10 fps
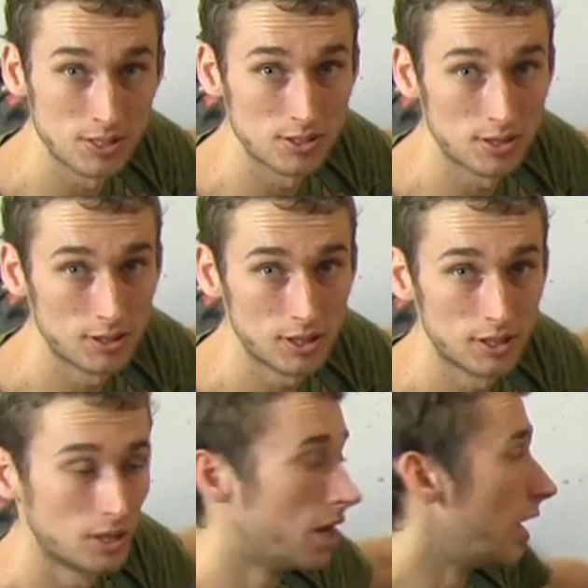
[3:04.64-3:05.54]
pieces in
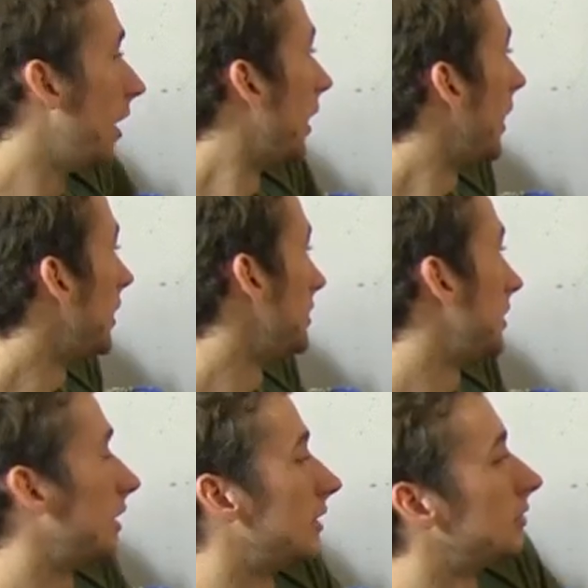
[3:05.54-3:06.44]
there. And
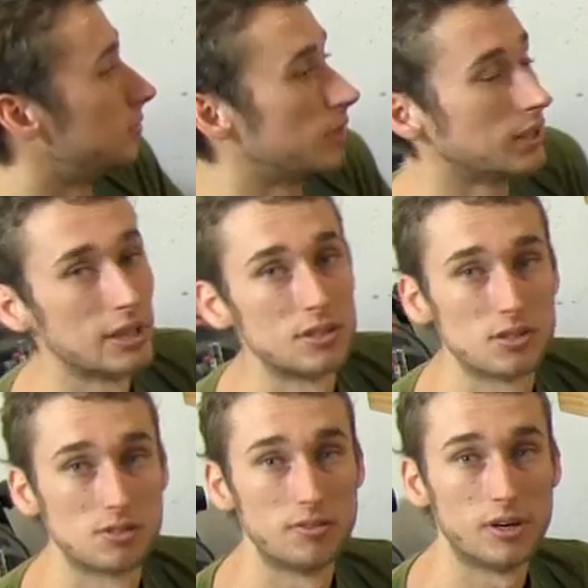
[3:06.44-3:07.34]
really, it's
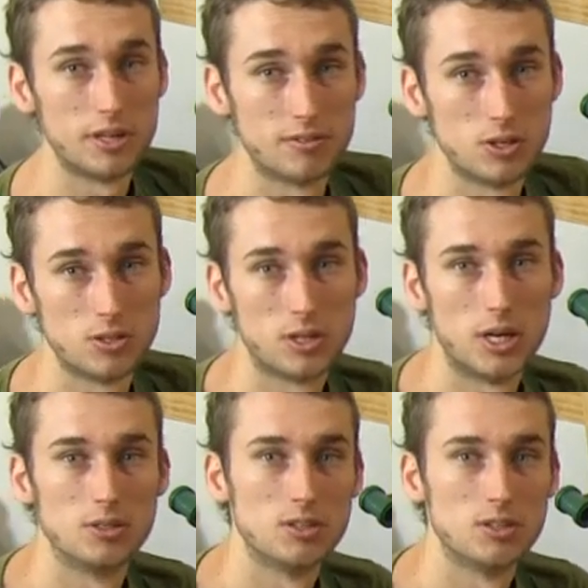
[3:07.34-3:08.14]
just very versatile.